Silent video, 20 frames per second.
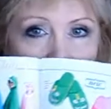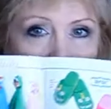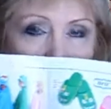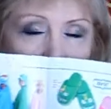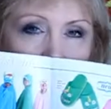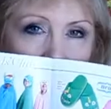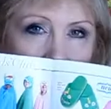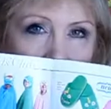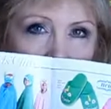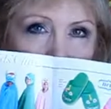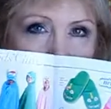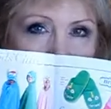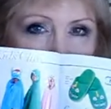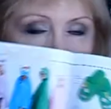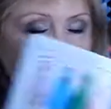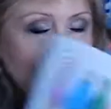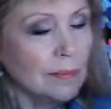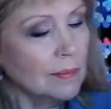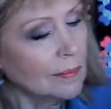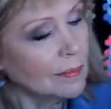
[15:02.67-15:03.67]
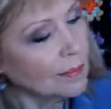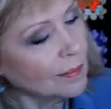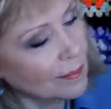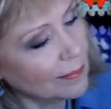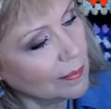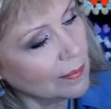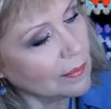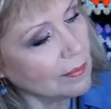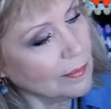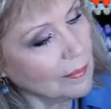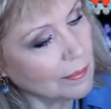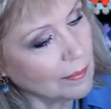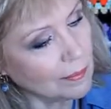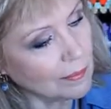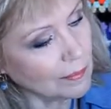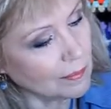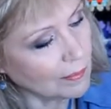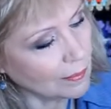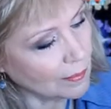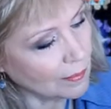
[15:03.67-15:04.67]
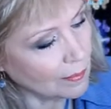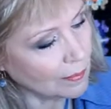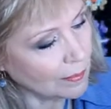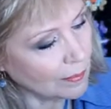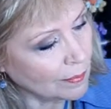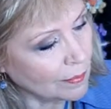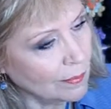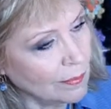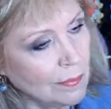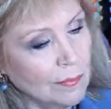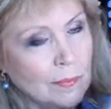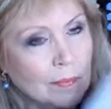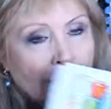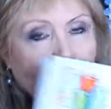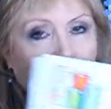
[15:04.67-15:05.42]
yeah, kitty shoes. And then there's